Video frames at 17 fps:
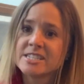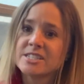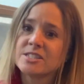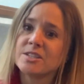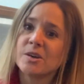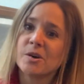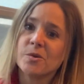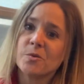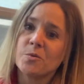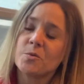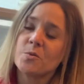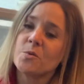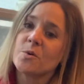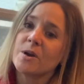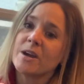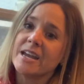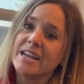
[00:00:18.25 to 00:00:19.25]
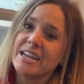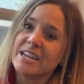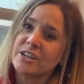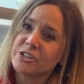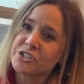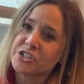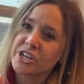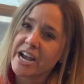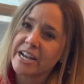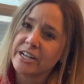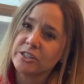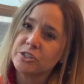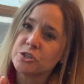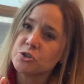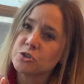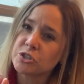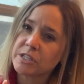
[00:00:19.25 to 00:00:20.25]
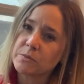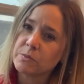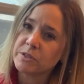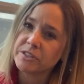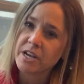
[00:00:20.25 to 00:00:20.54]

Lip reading: So your child usually will